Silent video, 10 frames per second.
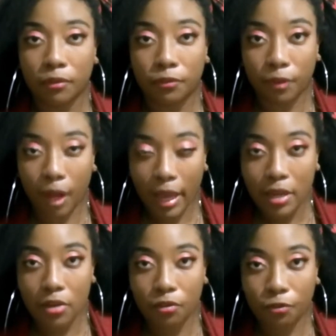
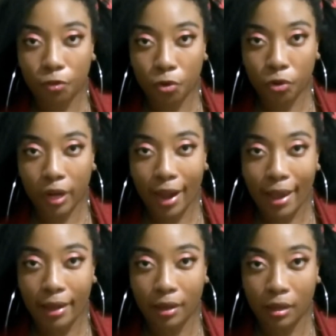"Flying Ford
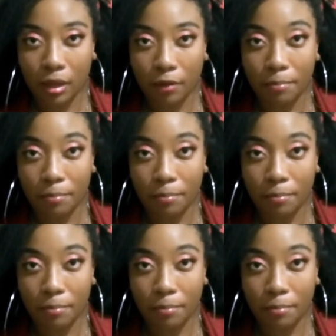Anglia